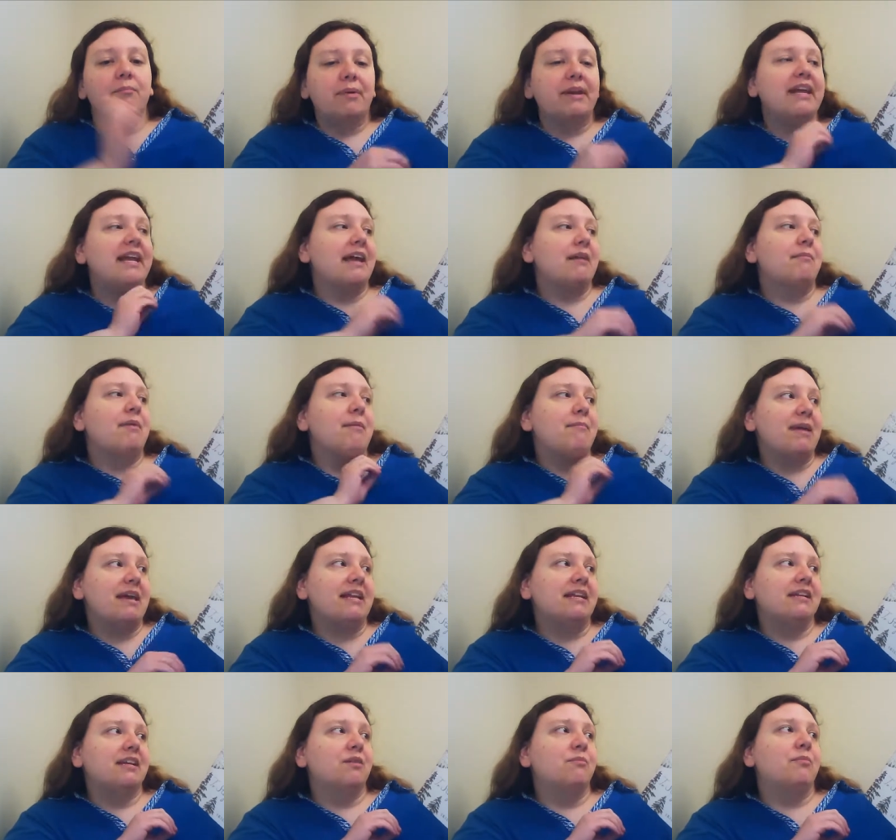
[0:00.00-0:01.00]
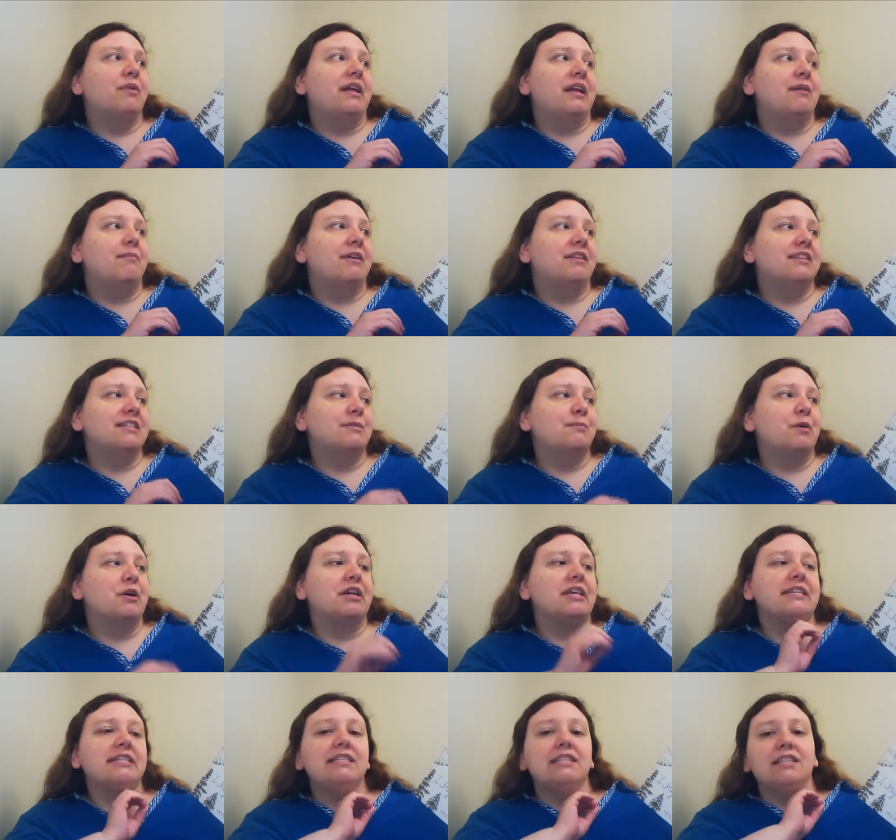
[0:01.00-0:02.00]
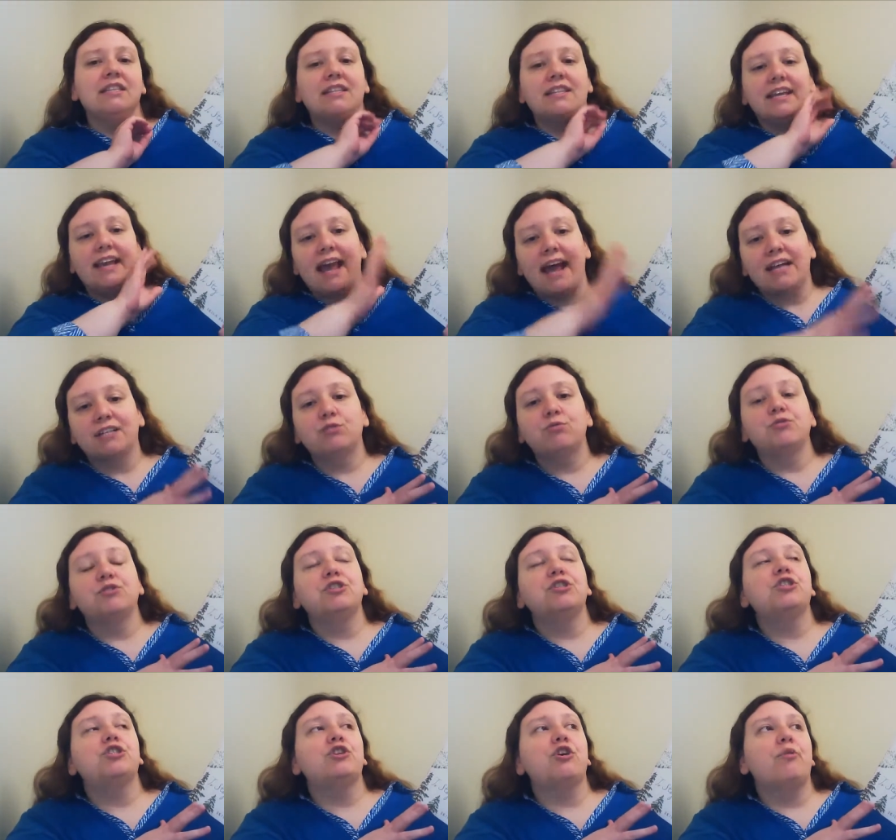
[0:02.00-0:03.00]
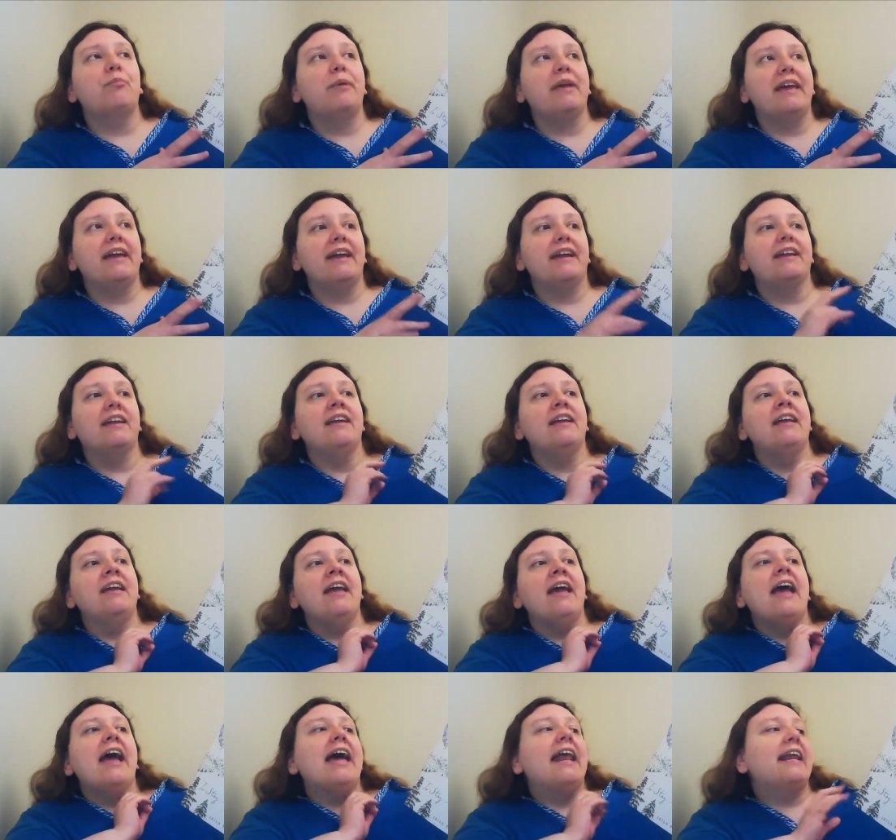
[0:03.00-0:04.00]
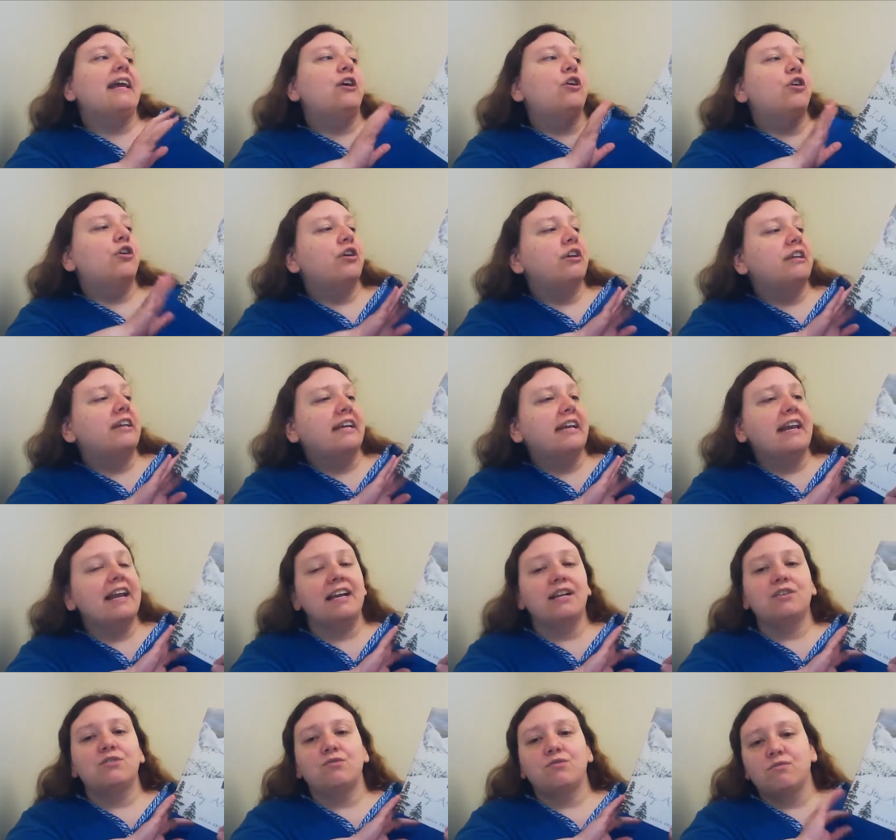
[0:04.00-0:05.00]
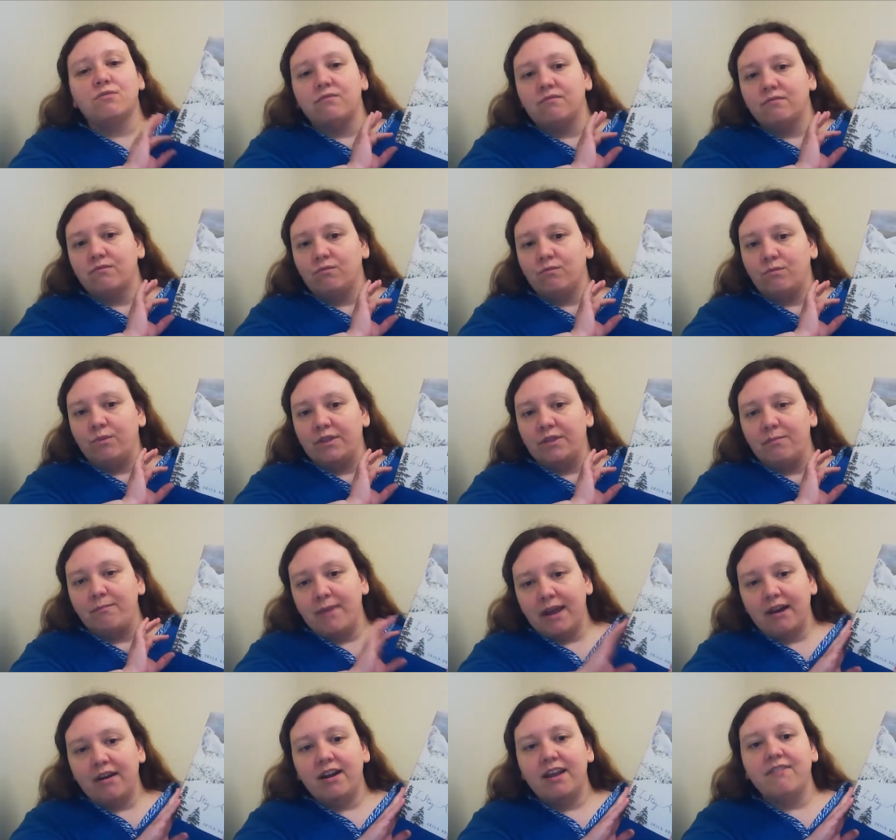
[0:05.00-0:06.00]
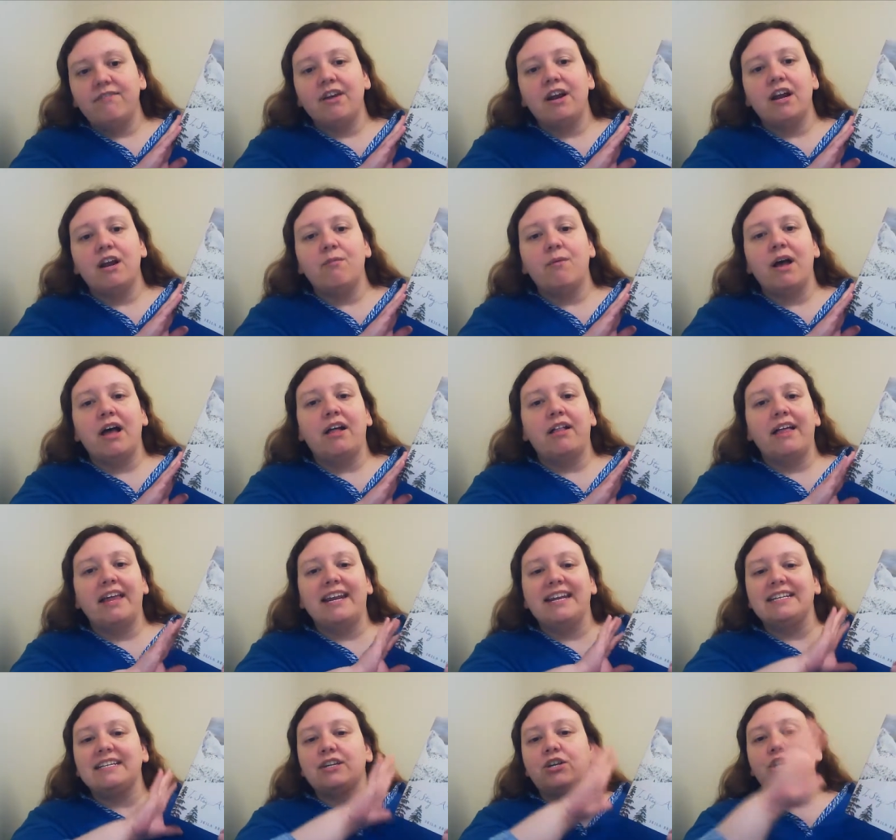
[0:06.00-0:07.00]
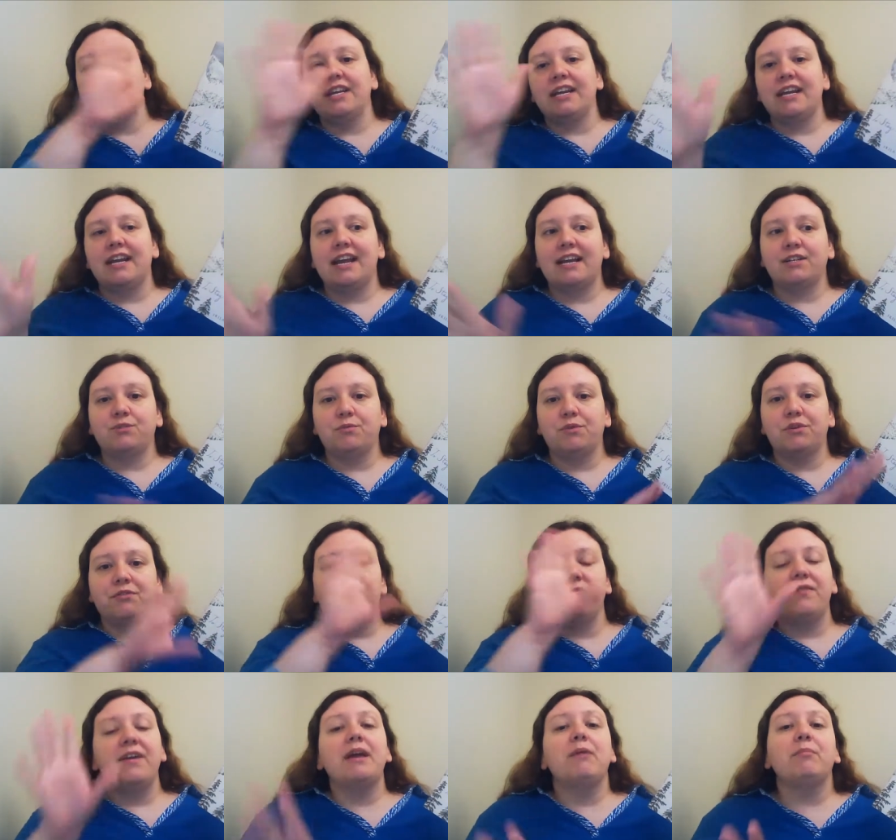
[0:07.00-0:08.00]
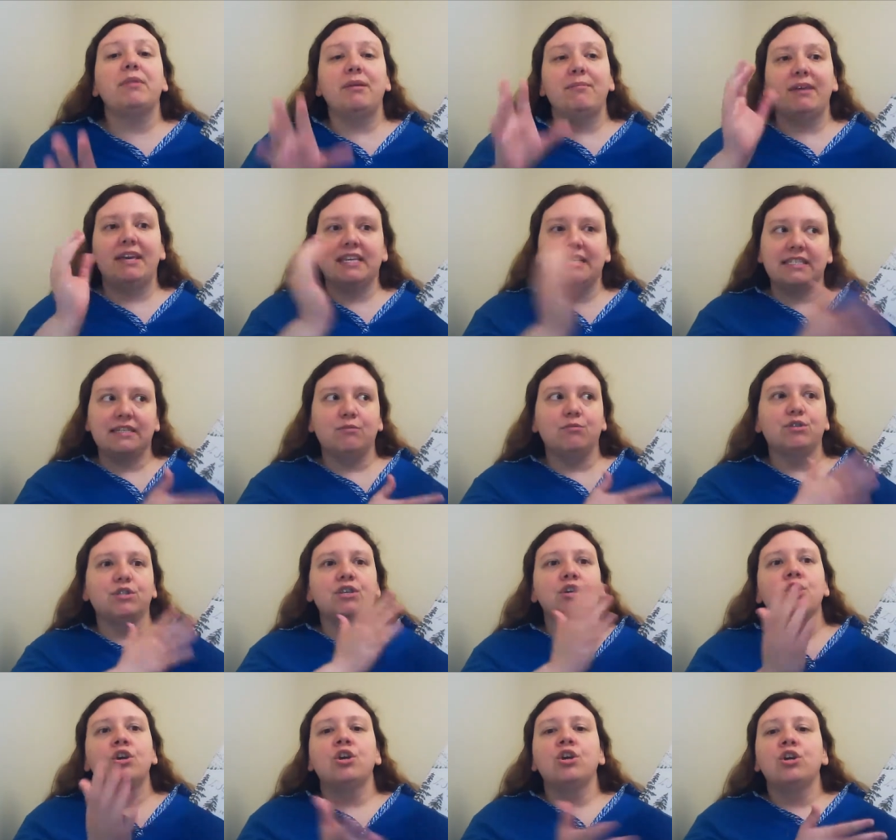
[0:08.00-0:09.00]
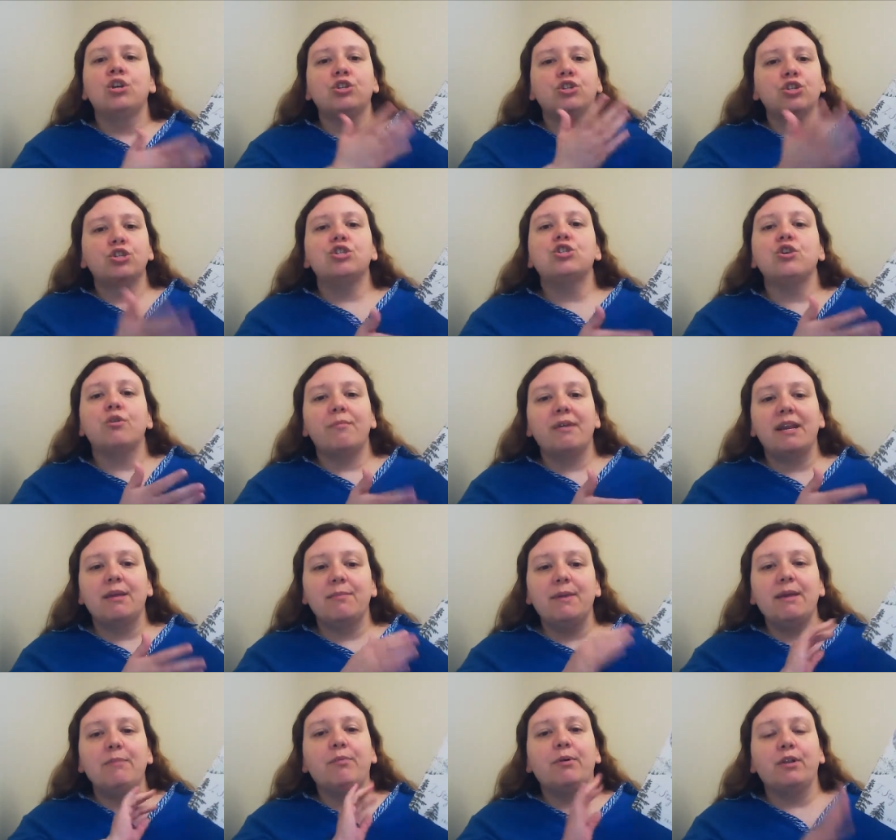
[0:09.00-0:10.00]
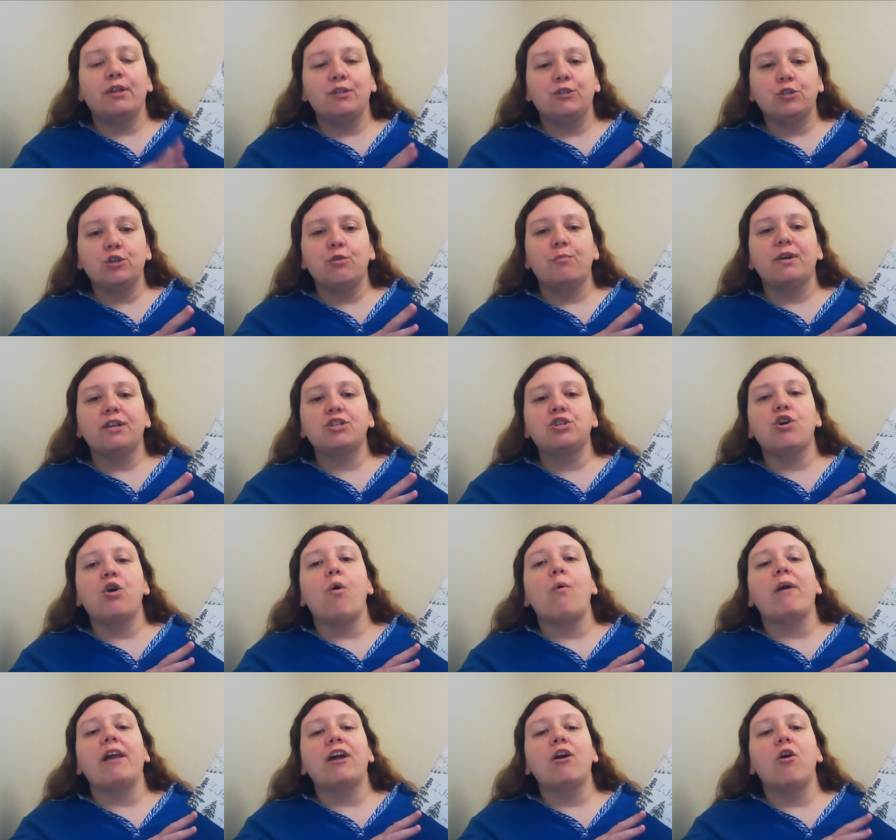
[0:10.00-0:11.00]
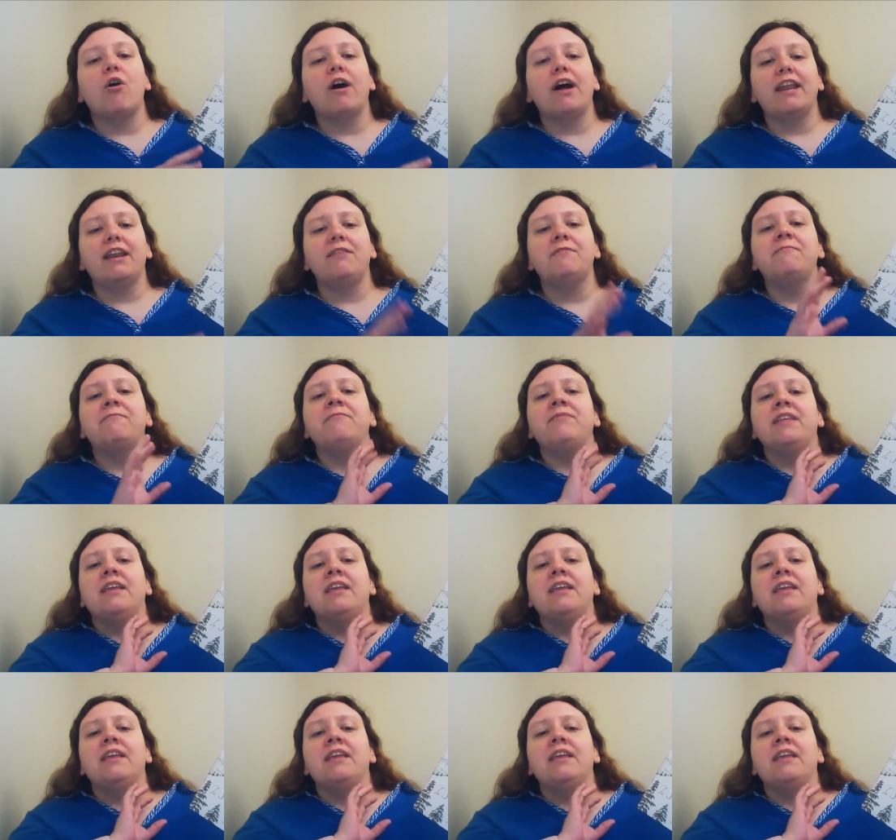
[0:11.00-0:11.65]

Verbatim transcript: But again, my main complaint about this book is the cast was so big, and I couldn't connect with Mary very well, and I couldn't connect with her family because there was just so many people and so much going on.